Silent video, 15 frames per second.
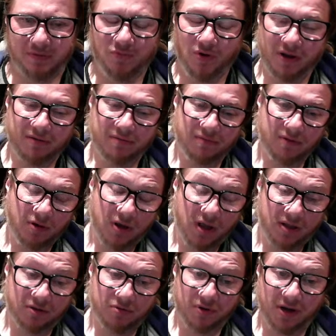Well, you
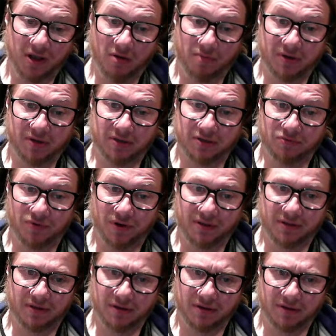can't do it now because, right,
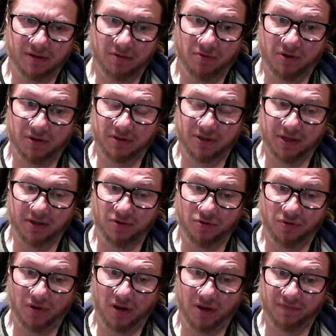uh, they're going to take your
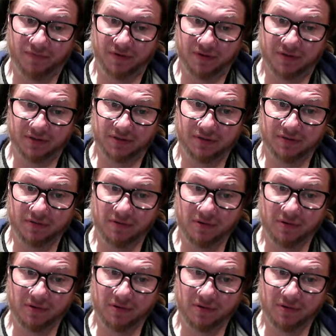guy first.